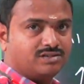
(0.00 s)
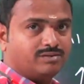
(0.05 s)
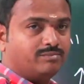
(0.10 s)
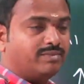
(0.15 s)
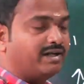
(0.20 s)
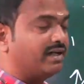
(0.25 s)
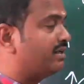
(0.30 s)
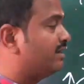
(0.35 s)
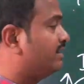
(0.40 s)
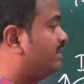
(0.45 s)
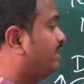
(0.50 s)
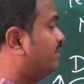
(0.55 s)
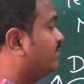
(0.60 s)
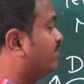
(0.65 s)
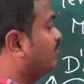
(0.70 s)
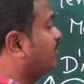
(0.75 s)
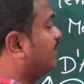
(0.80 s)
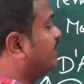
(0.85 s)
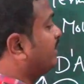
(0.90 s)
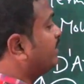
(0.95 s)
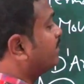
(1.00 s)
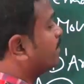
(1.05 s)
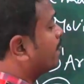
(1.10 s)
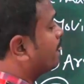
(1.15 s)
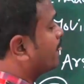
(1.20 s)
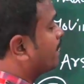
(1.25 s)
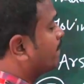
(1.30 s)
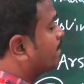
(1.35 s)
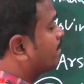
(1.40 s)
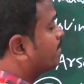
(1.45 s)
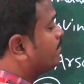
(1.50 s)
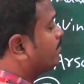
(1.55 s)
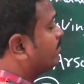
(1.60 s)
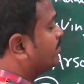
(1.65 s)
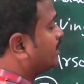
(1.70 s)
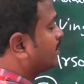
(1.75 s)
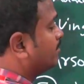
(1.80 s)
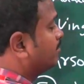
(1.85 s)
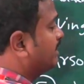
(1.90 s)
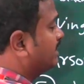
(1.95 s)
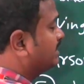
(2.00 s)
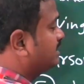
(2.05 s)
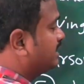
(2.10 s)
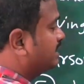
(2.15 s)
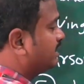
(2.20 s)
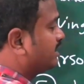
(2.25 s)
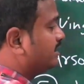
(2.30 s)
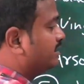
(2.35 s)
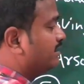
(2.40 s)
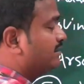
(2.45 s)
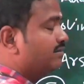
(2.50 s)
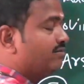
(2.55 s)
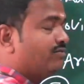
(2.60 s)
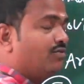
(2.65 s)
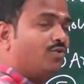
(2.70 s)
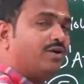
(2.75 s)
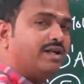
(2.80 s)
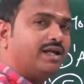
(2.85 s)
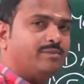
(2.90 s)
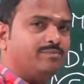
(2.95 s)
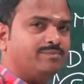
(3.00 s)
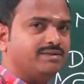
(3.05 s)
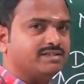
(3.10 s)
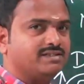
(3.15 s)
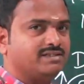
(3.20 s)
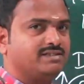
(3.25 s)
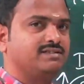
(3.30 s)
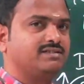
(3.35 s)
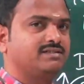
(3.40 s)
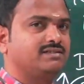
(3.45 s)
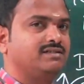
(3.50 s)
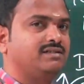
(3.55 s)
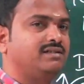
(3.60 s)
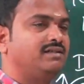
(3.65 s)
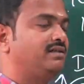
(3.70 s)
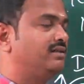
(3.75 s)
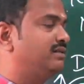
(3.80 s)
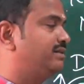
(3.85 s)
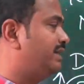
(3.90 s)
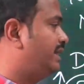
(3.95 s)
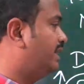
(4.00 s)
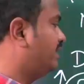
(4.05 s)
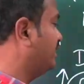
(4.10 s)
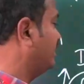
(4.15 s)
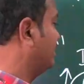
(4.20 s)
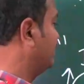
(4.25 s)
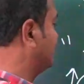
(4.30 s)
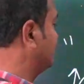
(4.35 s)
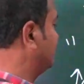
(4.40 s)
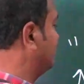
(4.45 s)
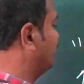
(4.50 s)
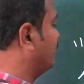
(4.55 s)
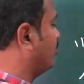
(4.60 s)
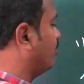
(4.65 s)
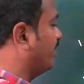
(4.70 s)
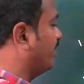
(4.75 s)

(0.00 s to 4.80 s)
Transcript: But if we measure 4 amperes, then the